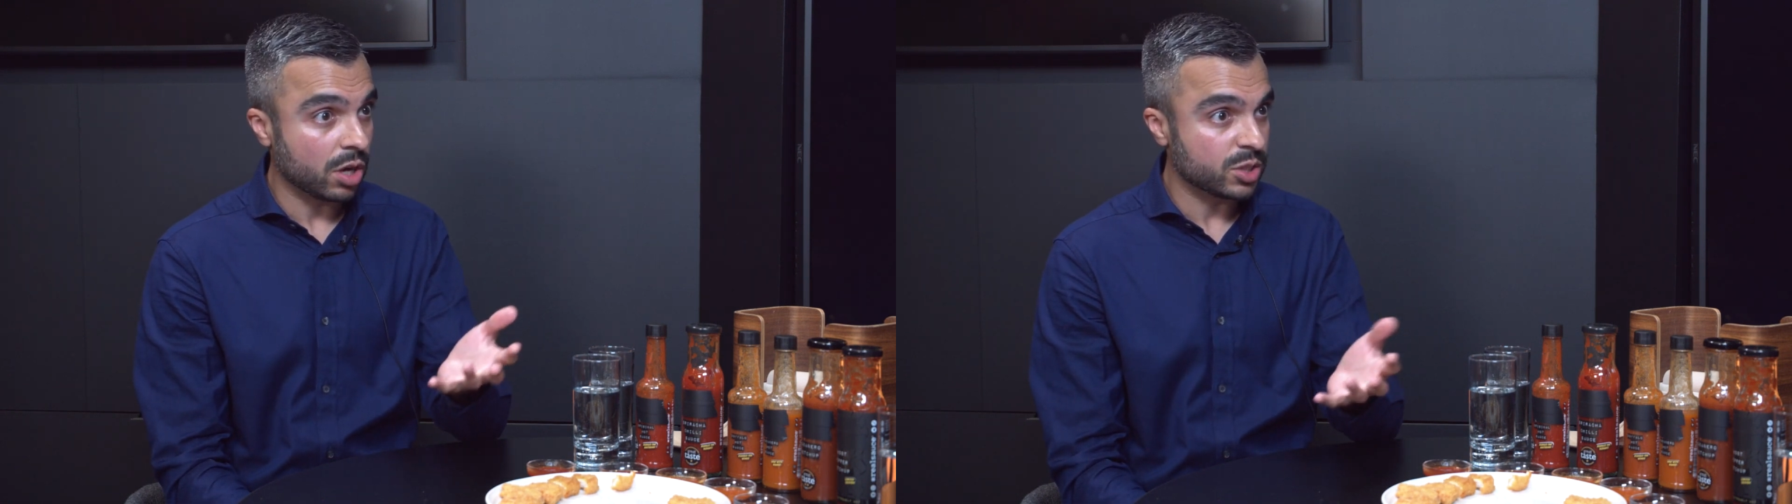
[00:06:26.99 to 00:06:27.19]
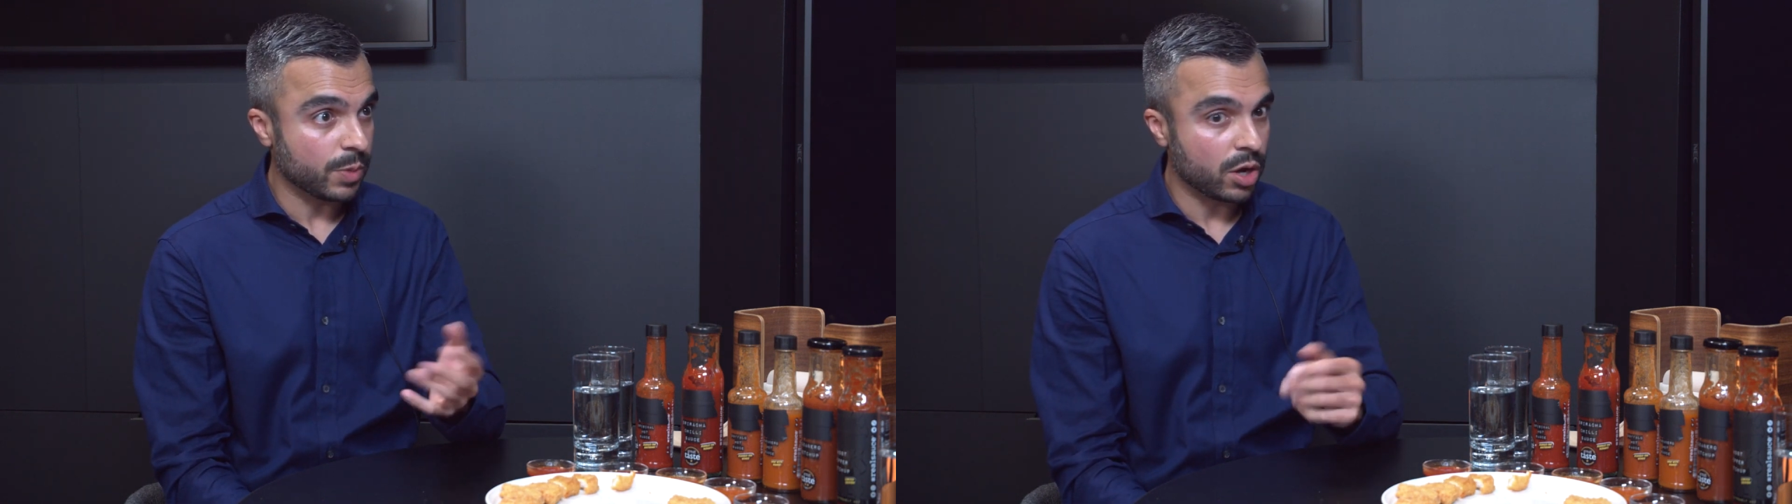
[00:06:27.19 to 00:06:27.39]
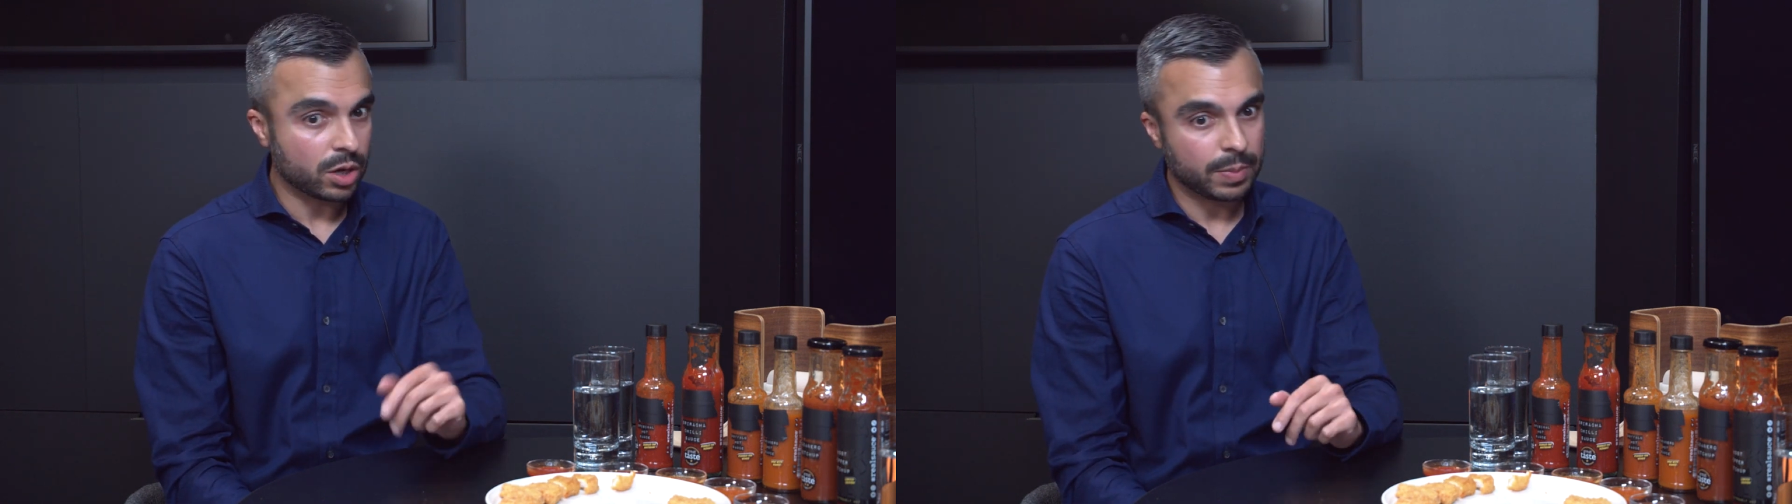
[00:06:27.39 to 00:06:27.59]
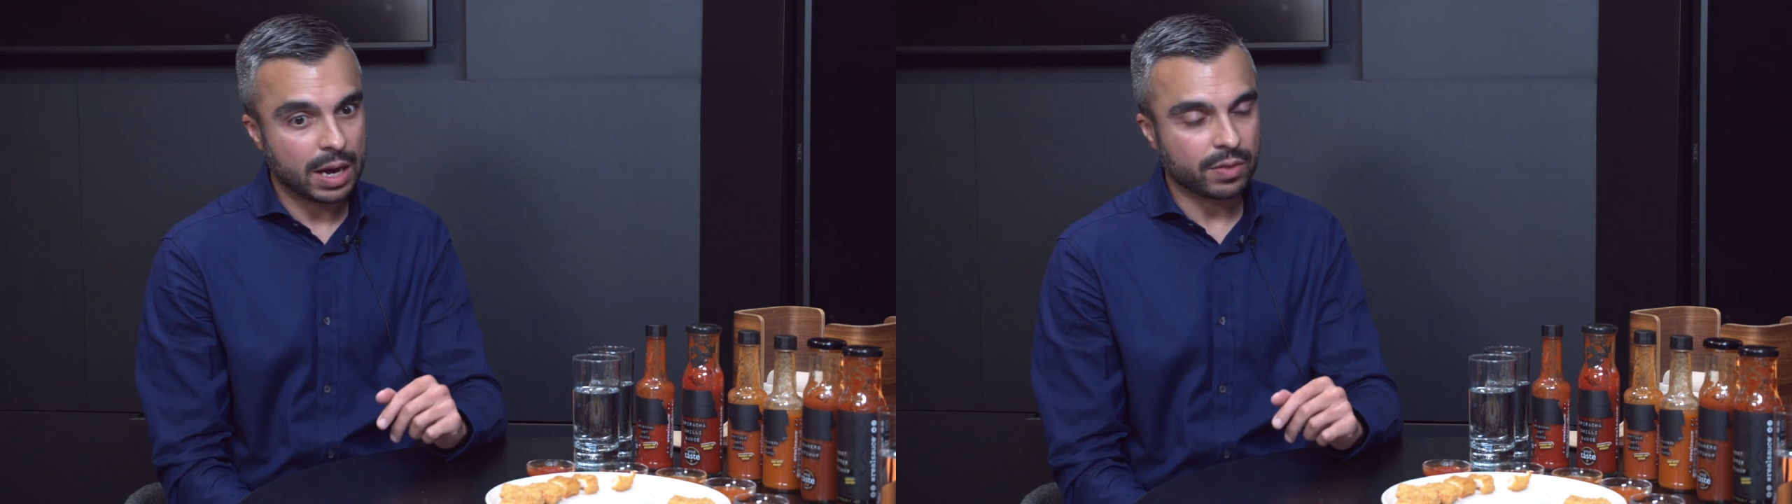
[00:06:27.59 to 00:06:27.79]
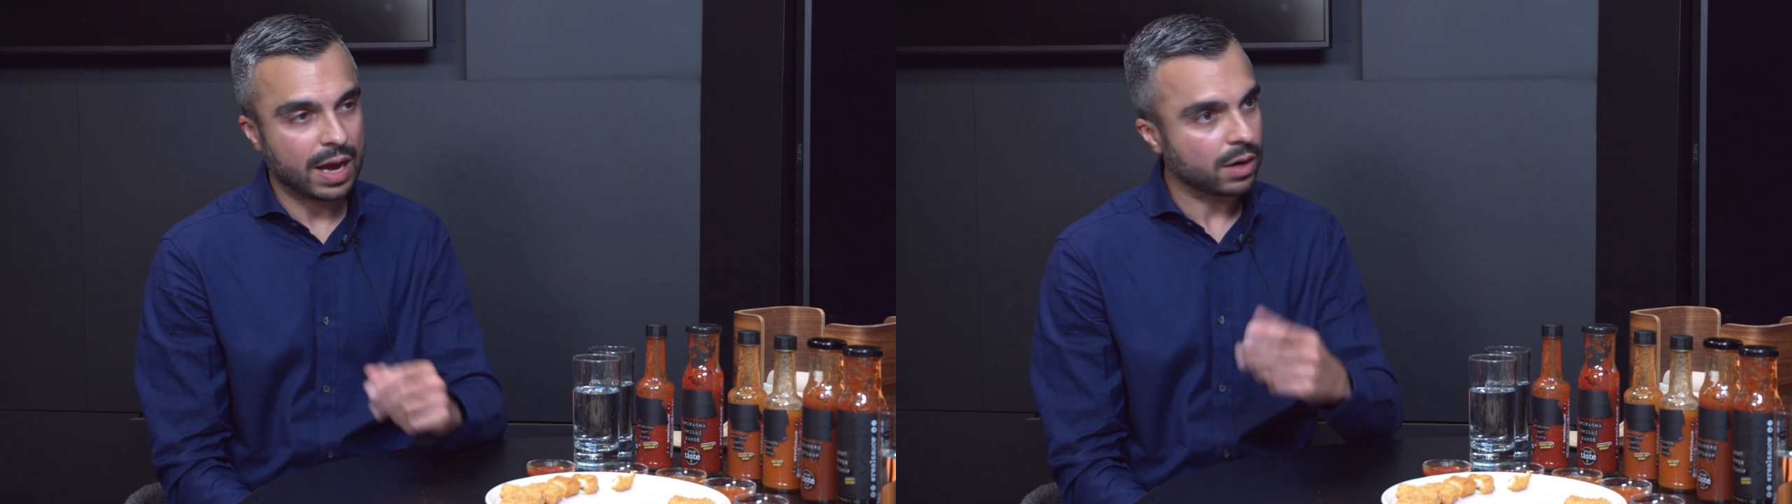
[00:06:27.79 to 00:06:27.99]
I spoke
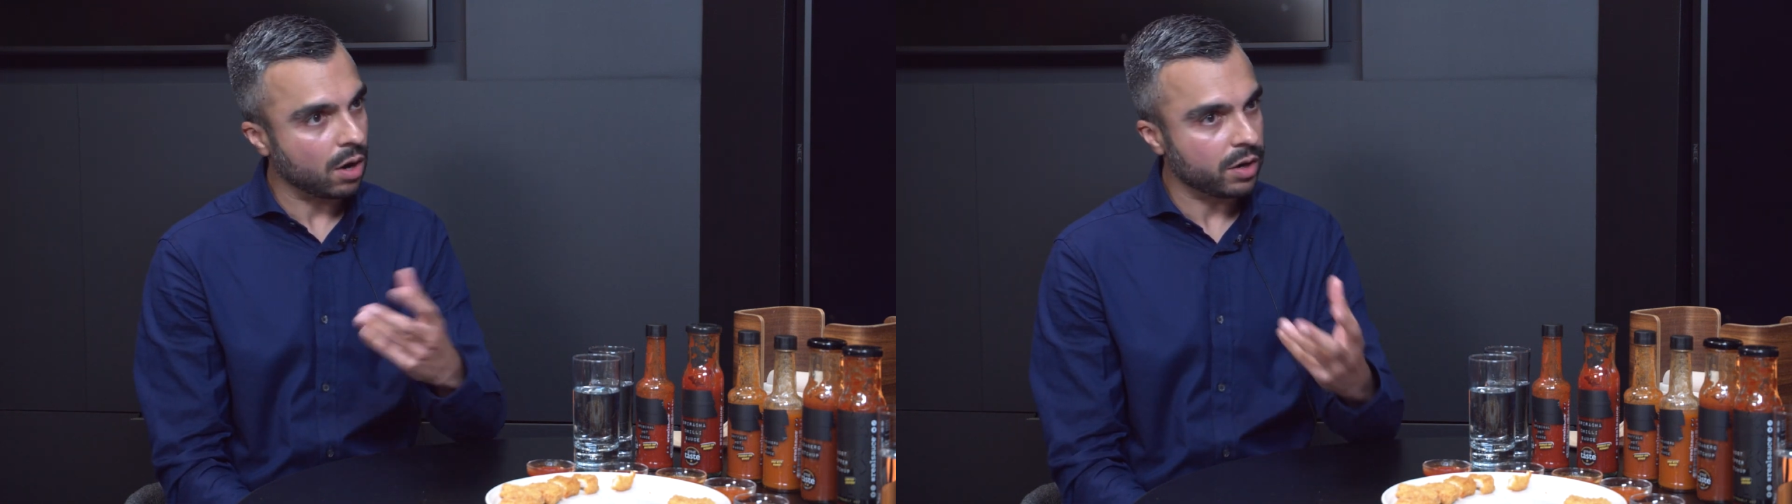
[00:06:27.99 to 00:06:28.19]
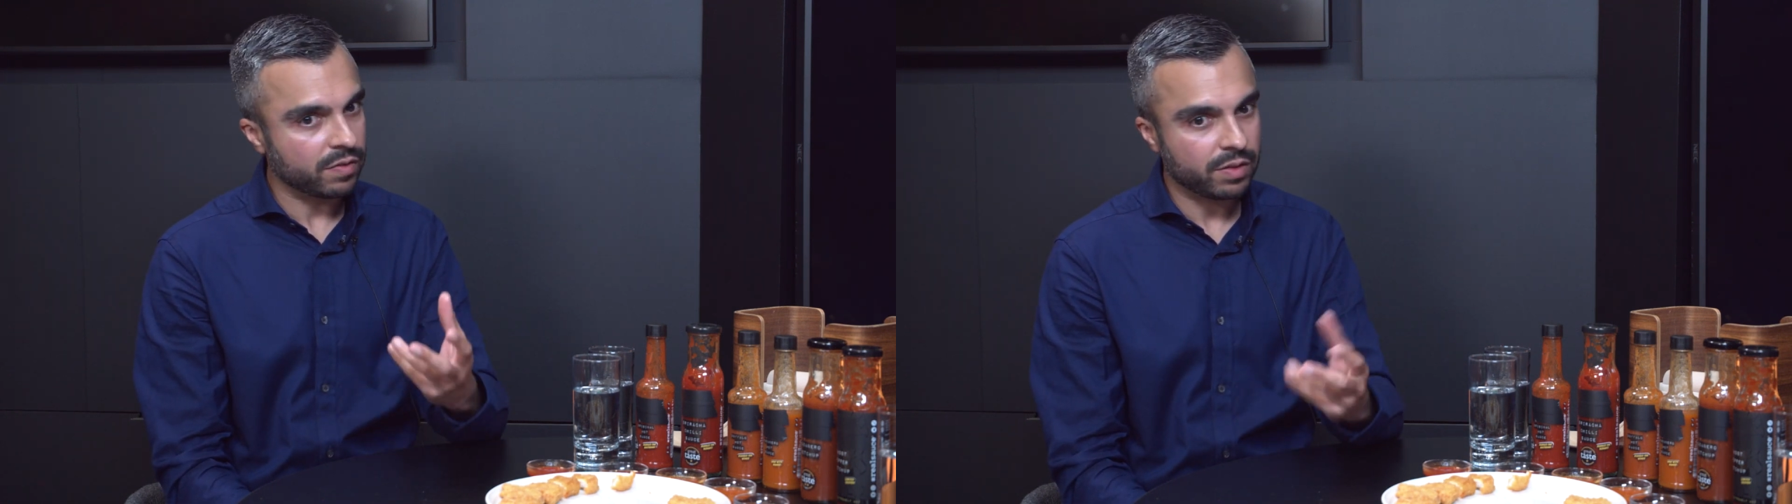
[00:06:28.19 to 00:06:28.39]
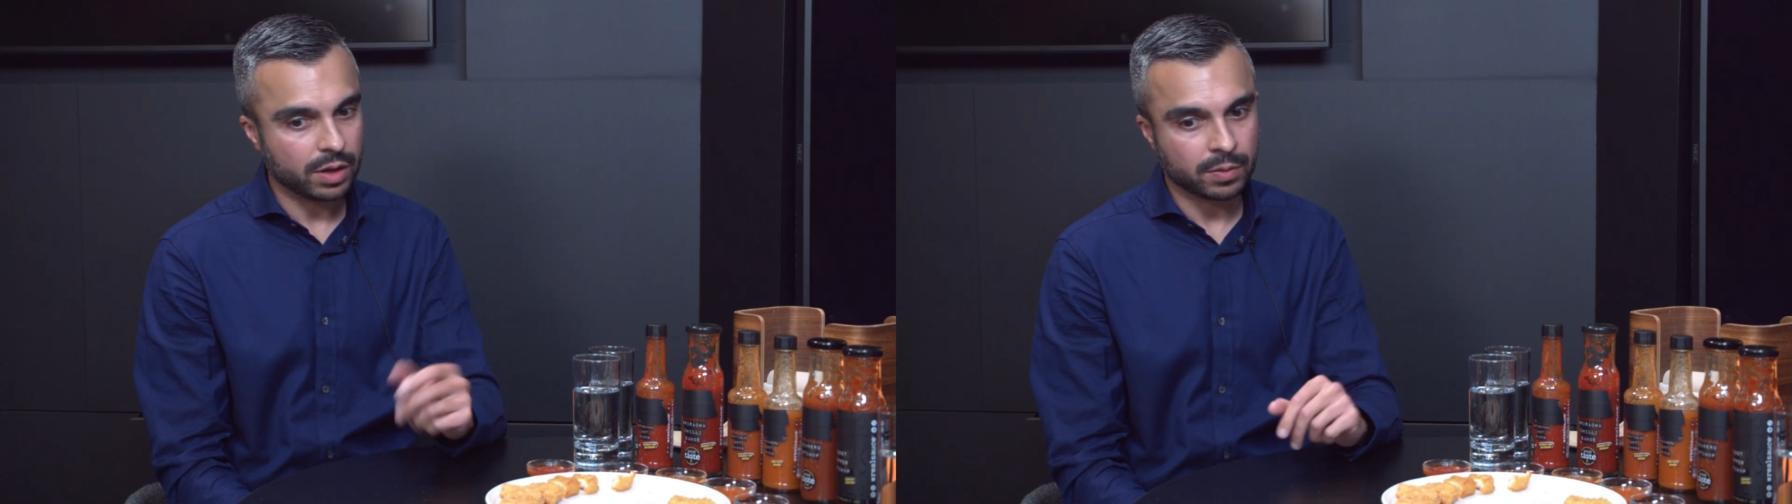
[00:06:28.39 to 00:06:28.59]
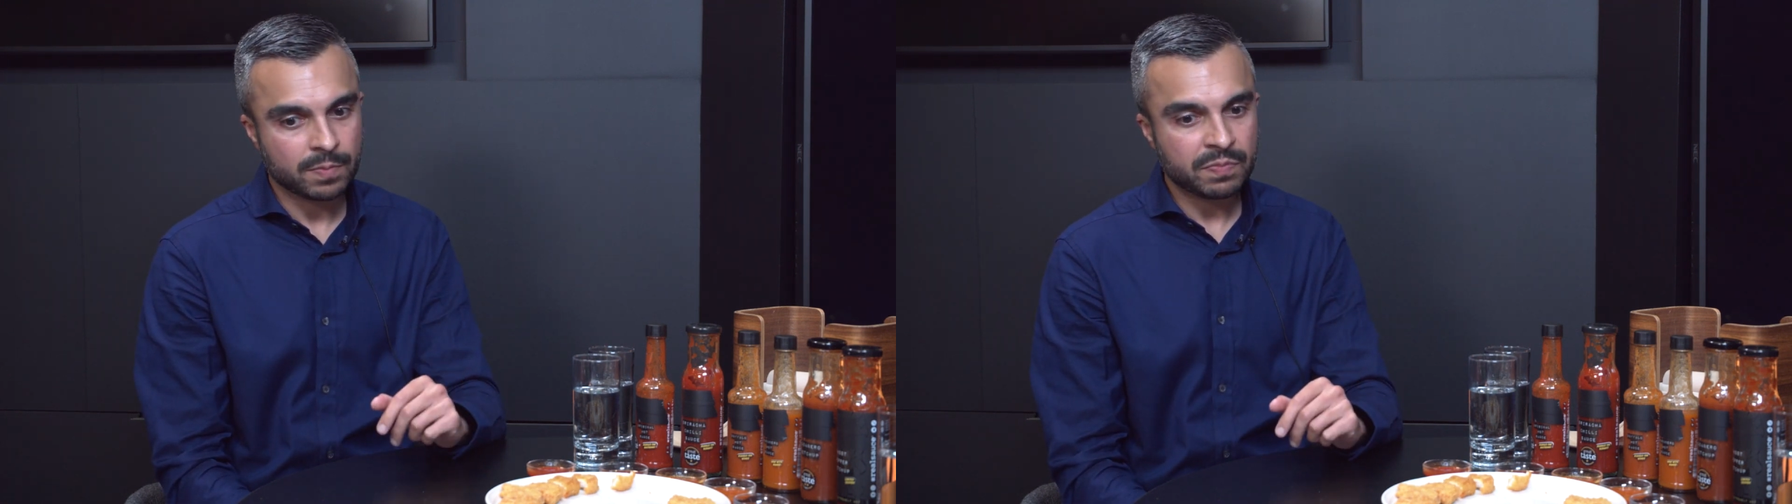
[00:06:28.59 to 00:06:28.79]
about, that kind of thing,